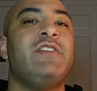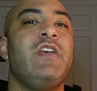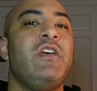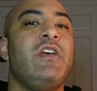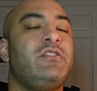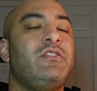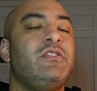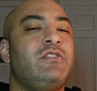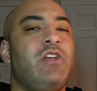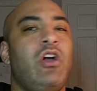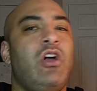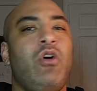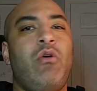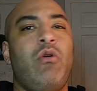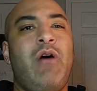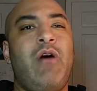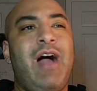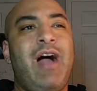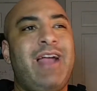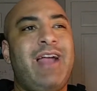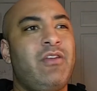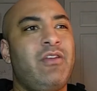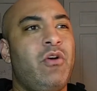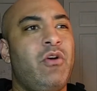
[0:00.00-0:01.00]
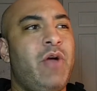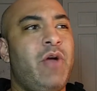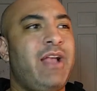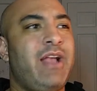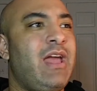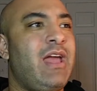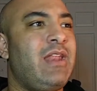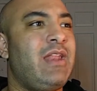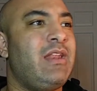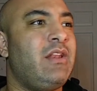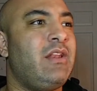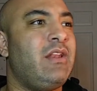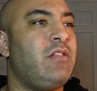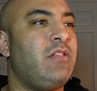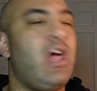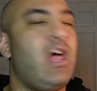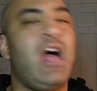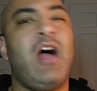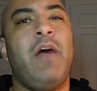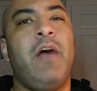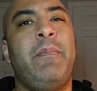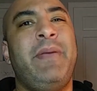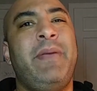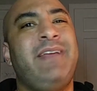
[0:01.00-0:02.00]
So I know I got
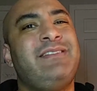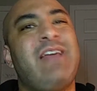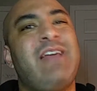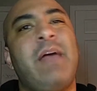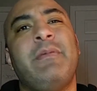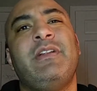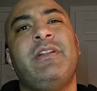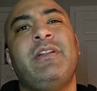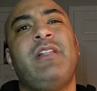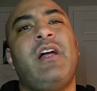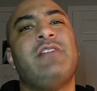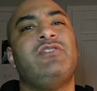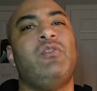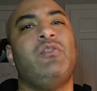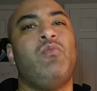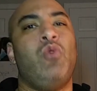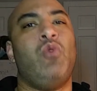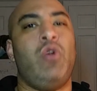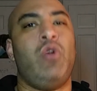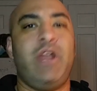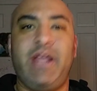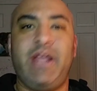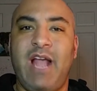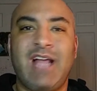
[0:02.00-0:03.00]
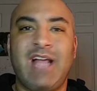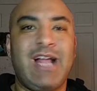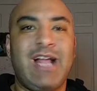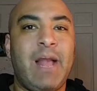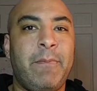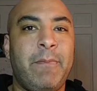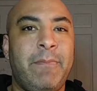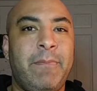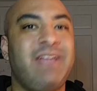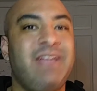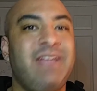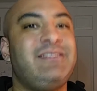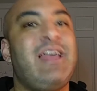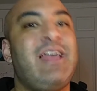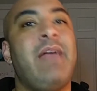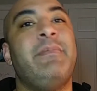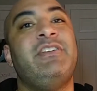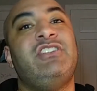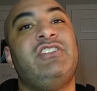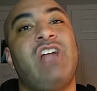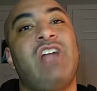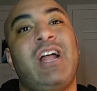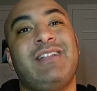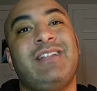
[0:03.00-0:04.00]
a pink diamond Alonzo Mourning. I got pink diamond
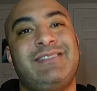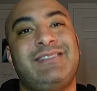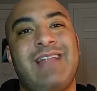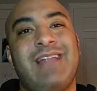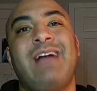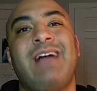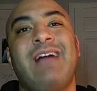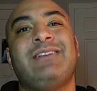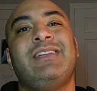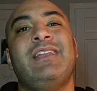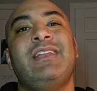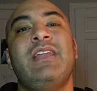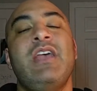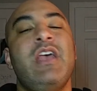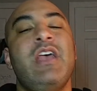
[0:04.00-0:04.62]
John Stockton.